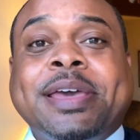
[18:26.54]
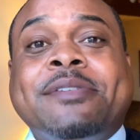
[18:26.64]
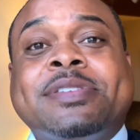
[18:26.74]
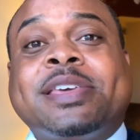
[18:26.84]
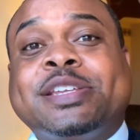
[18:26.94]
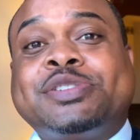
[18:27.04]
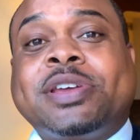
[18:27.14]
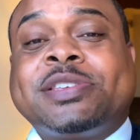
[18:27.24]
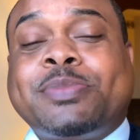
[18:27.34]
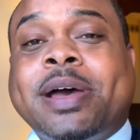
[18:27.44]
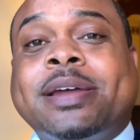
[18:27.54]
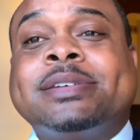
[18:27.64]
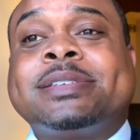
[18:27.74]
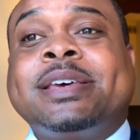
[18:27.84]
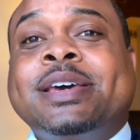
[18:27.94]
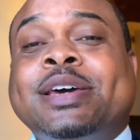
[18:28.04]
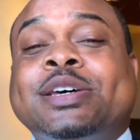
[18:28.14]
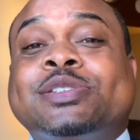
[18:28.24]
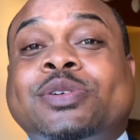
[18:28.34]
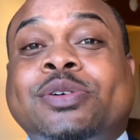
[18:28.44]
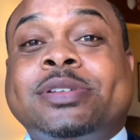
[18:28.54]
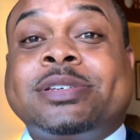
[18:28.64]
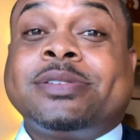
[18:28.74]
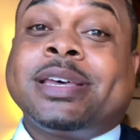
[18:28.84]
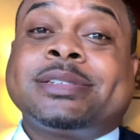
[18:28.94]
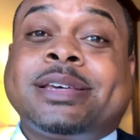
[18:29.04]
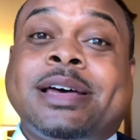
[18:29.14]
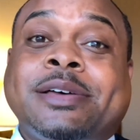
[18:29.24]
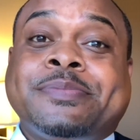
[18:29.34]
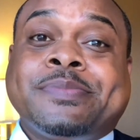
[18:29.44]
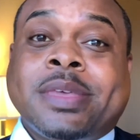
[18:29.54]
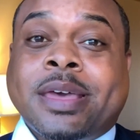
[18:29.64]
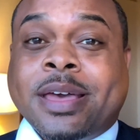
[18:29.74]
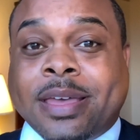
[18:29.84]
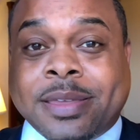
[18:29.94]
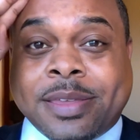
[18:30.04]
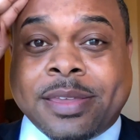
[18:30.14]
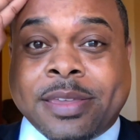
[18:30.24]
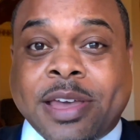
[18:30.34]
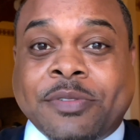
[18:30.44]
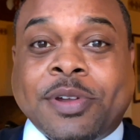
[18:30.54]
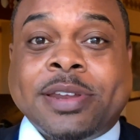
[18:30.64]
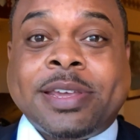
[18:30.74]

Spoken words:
everything transpires. So until next time, y'all have a great